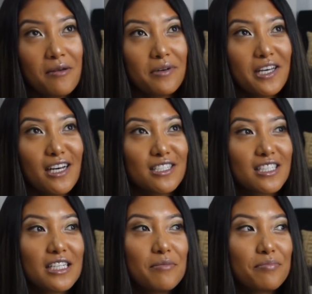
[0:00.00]
But yeah,
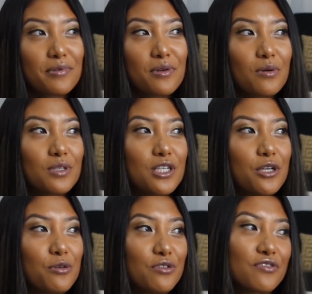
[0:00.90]
sleep was
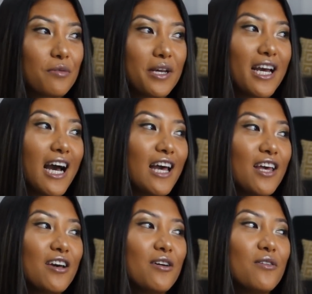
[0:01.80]
huge for me.
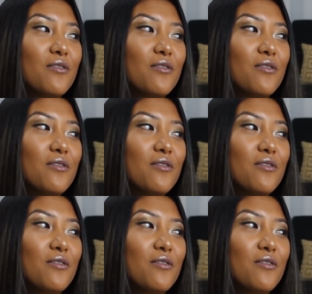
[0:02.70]
I